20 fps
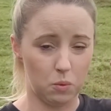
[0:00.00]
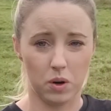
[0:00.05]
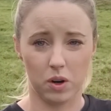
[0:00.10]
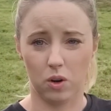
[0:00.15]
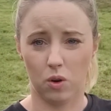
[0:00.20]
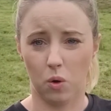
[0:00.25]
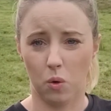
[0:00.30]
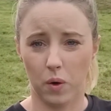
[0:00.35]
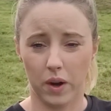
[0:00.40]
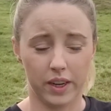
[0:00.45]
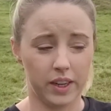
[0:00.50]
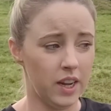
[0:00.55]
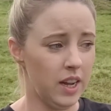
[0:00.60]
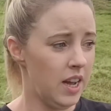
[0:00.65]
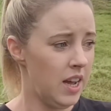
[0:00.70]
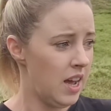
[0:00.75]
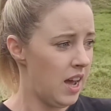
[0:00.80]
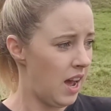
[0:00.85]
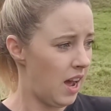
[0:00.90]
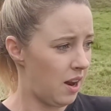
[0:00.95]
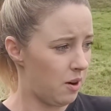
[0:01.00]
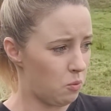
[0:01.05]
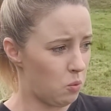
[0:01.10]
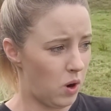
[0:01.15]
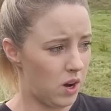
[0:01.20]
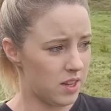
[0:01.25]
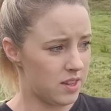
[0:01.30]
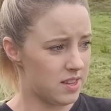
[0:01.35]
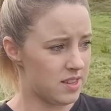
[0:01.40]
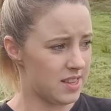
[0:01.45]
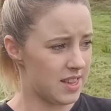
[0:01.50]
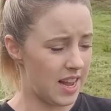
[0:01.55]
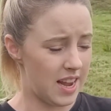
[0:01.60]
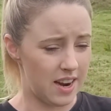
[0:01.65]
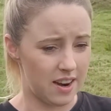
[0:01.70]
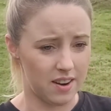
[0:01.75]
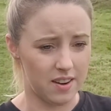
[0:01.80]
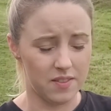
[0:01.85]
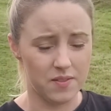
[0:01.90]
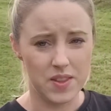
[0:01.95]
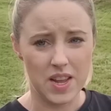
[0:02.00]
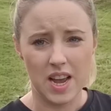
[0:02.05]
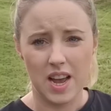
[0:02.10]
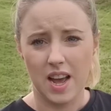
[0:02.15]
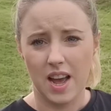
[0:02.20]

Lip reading: we're going and what's there.